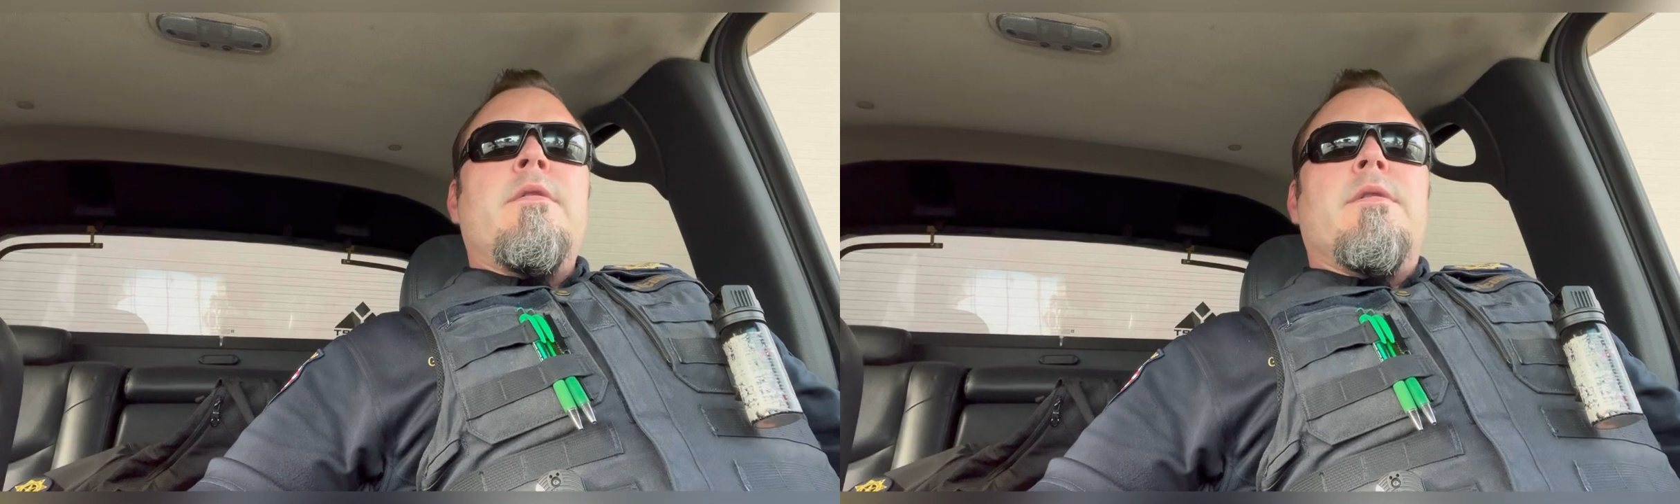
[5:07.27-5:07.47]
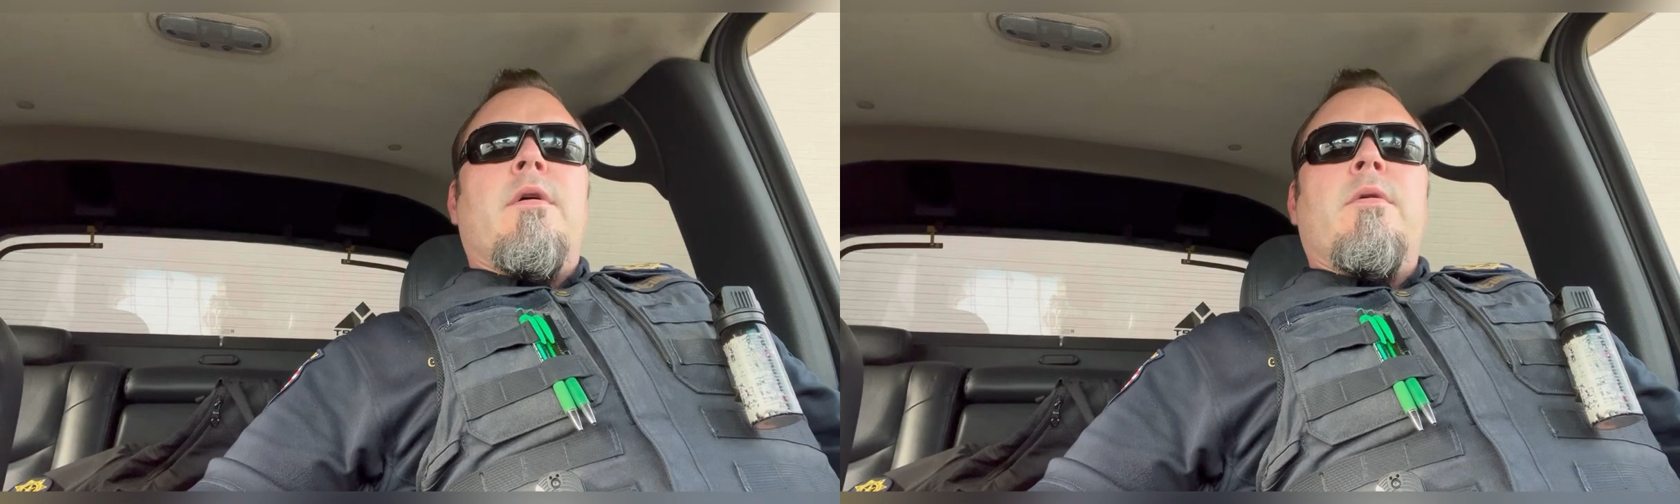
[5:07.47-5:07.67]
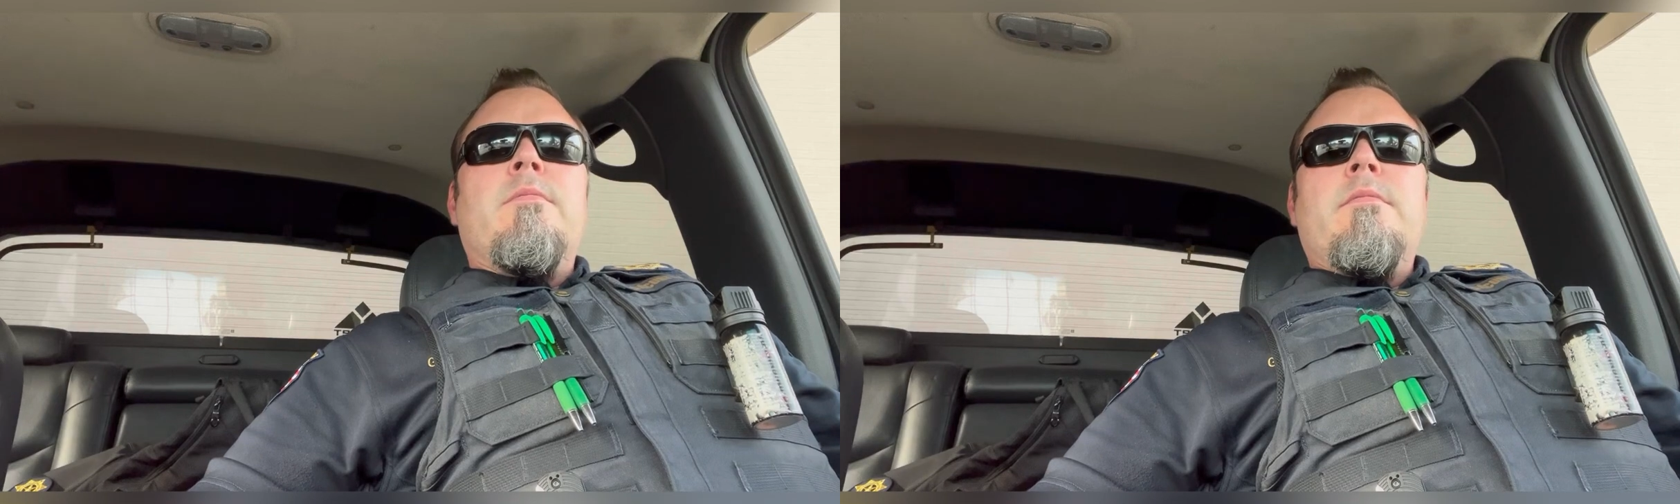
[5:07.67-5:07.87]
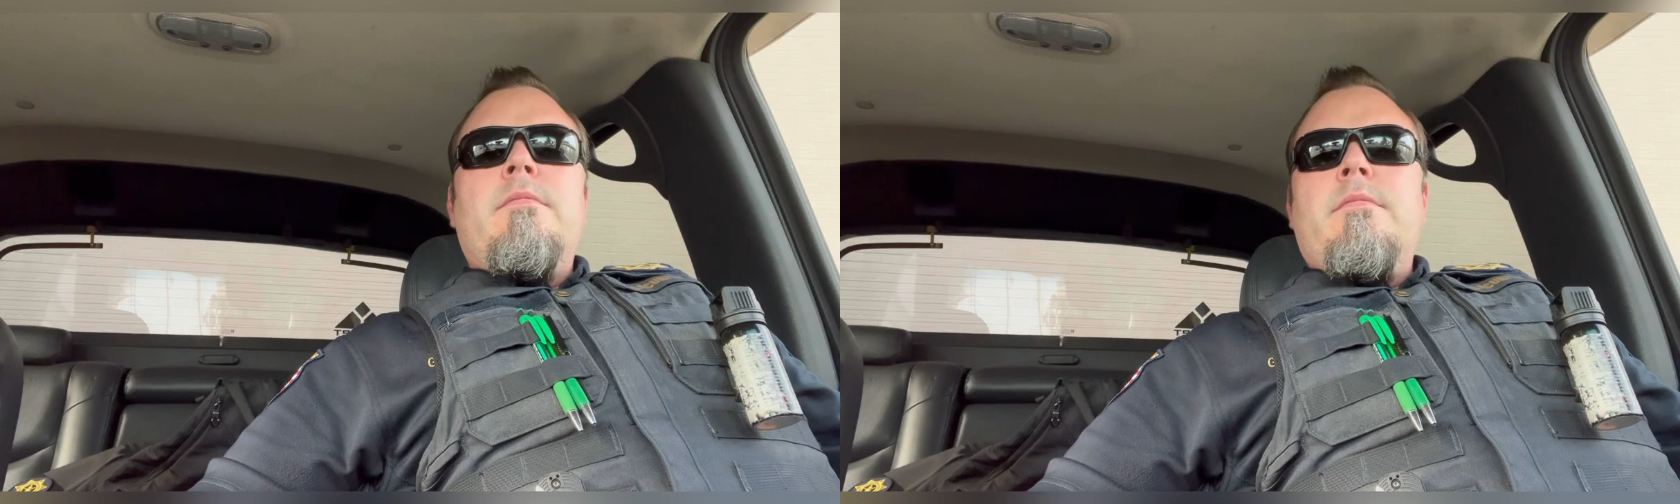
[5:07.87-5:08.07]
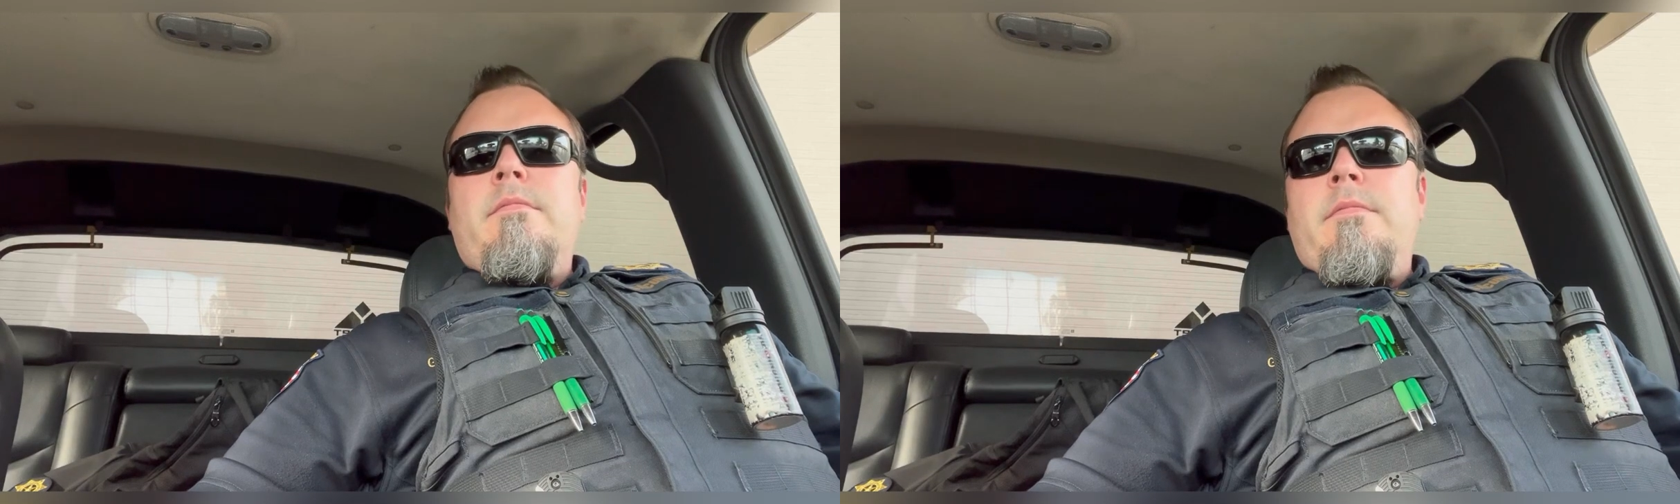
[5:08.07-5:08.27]
So
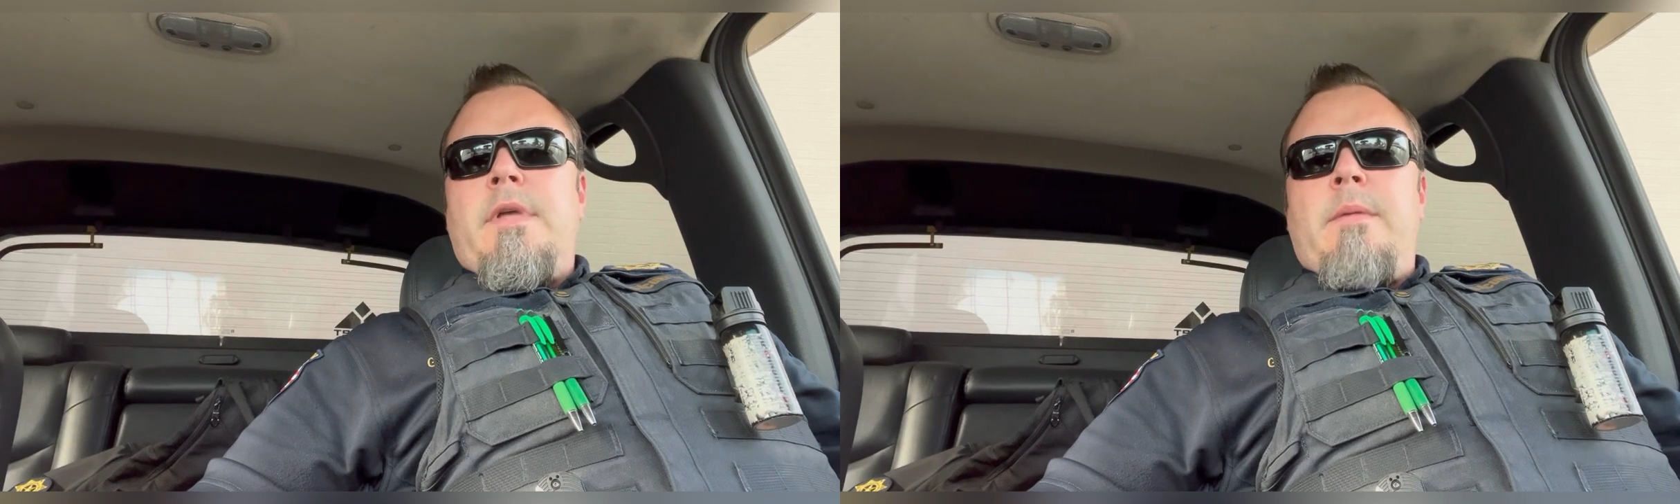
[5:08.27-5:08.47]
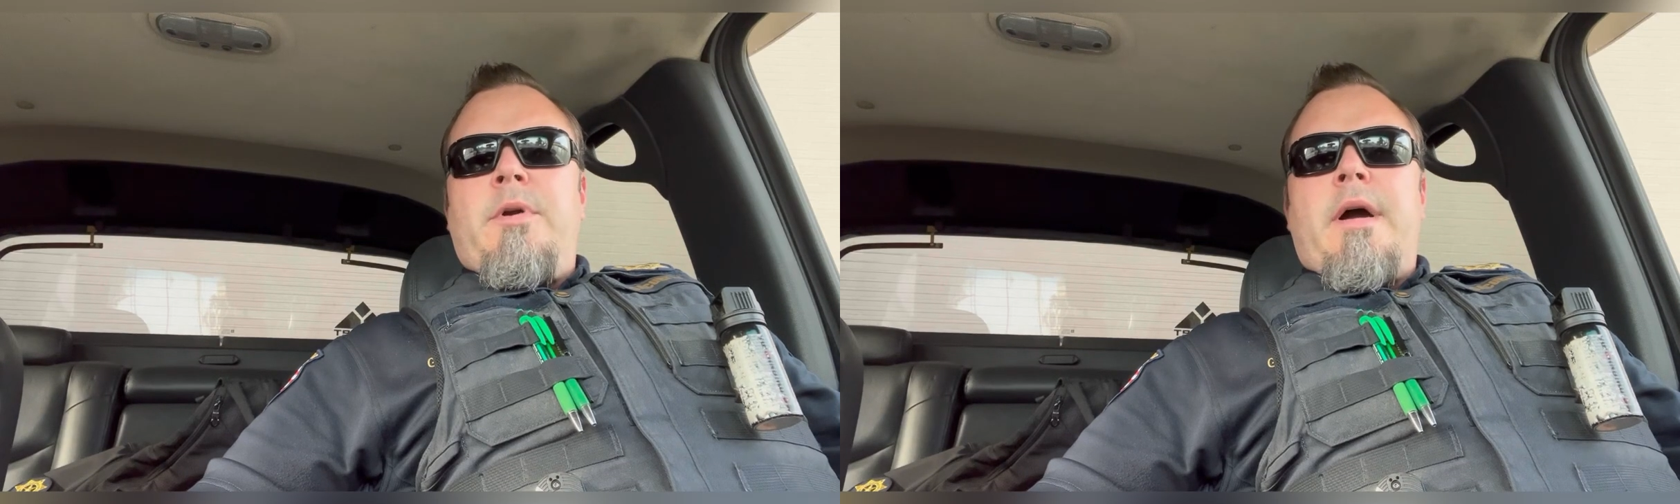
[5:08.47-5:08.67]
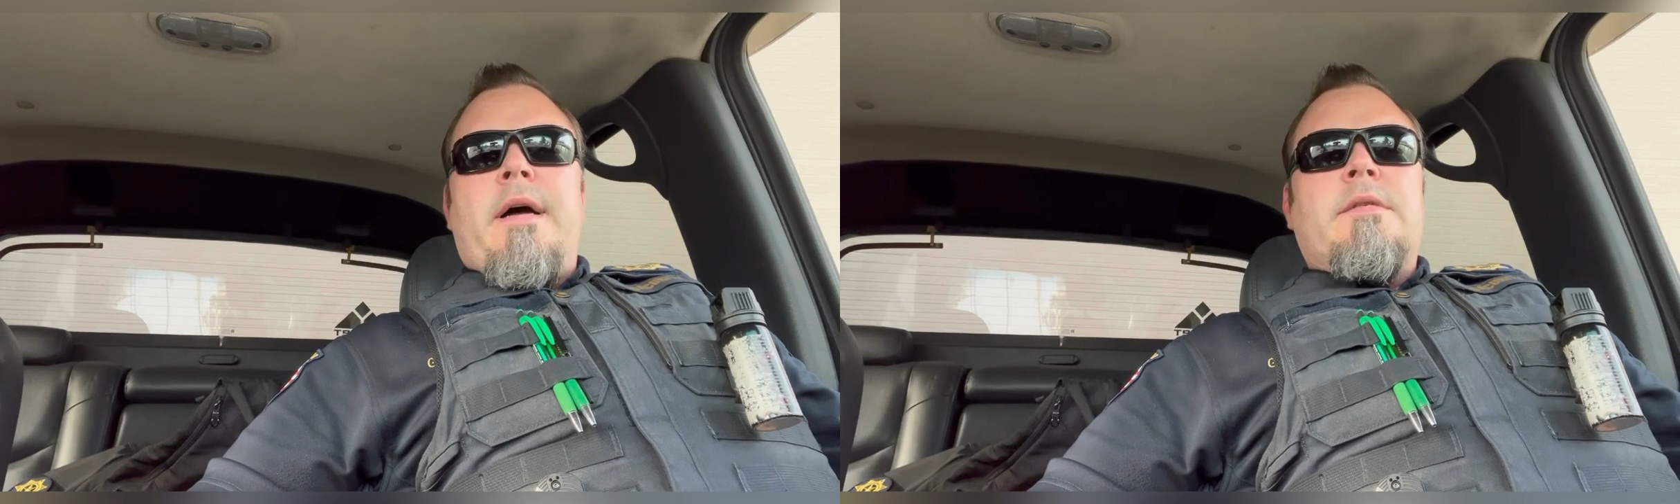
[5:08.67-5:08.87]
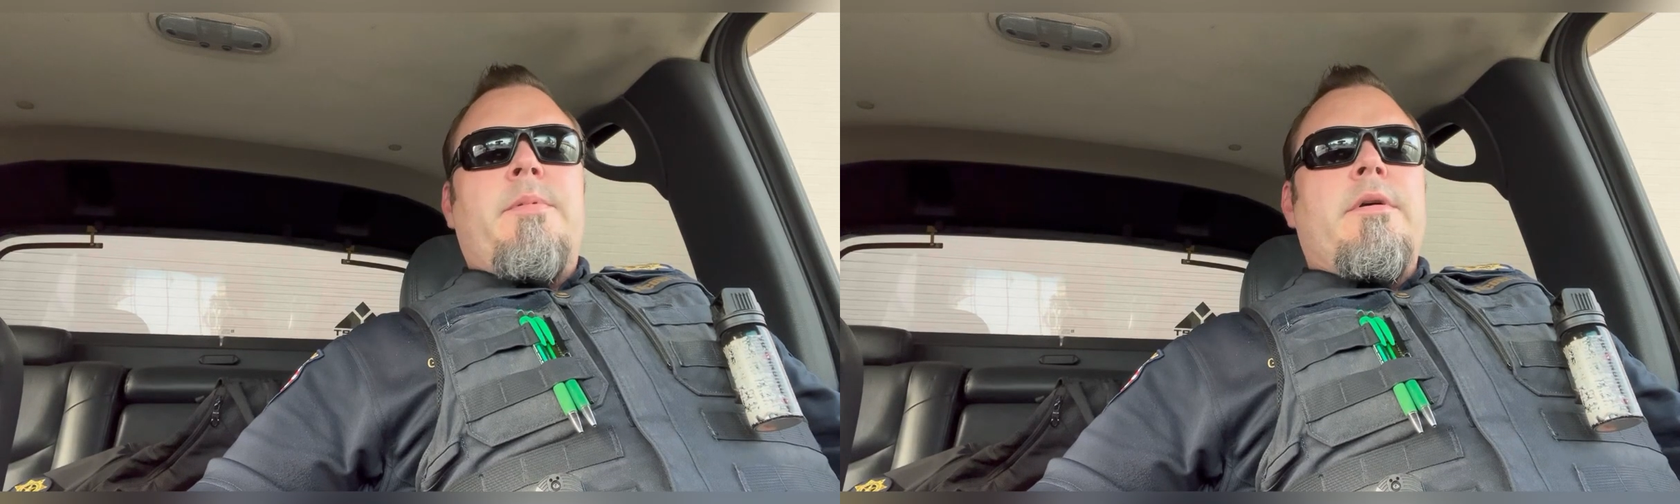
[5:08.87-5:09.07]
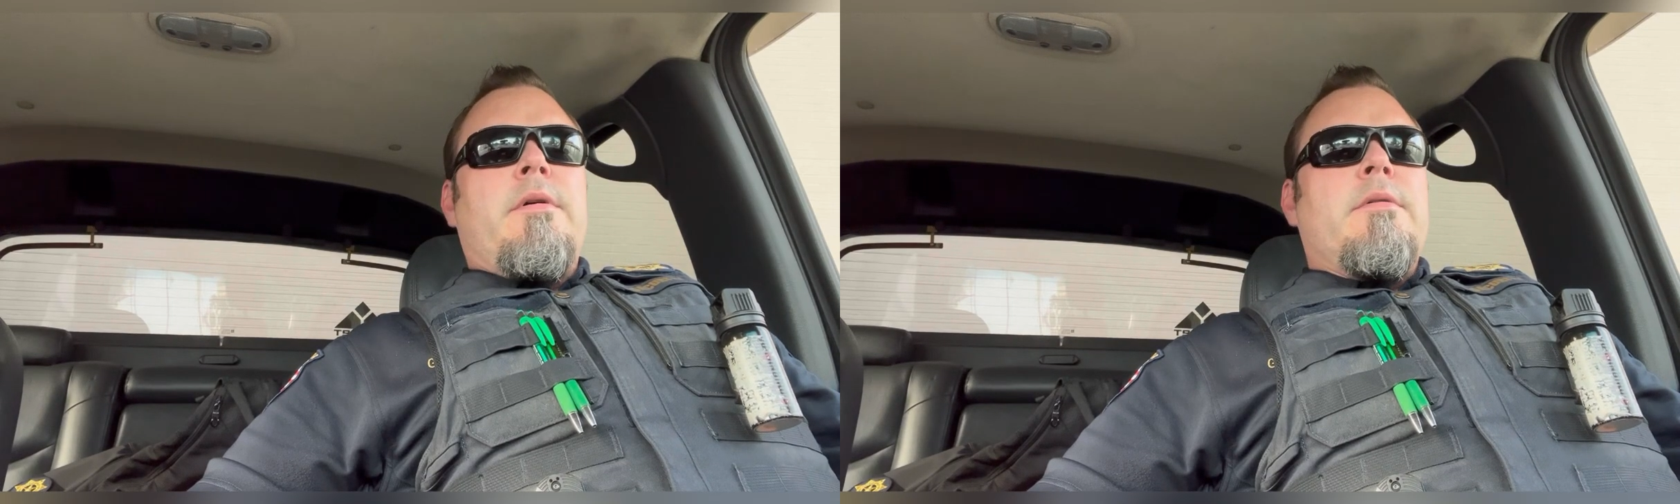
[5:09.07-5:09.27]
keep your eyes
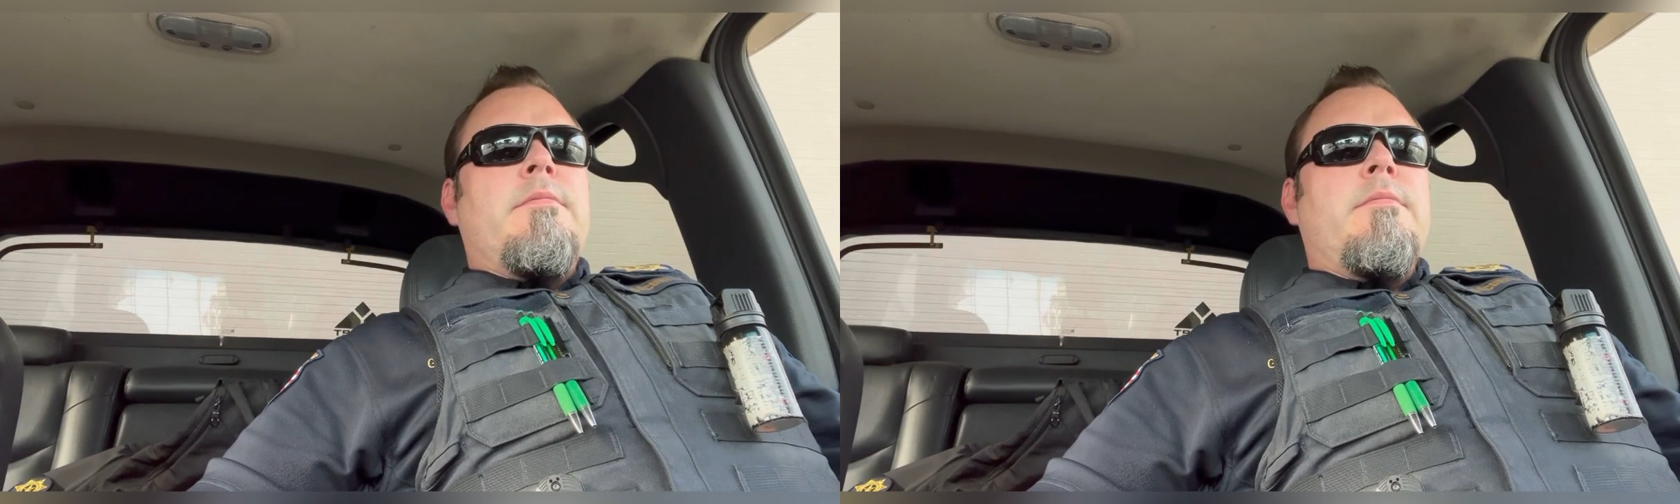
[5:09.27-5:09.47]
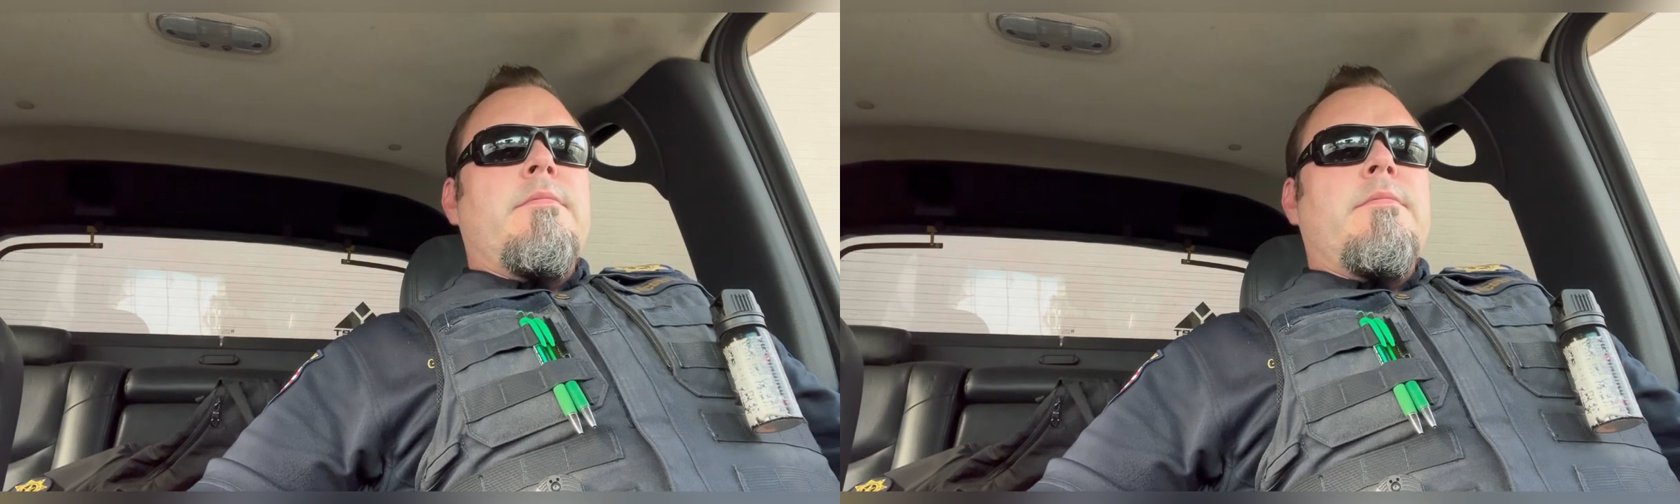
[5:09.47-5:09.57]
peeled.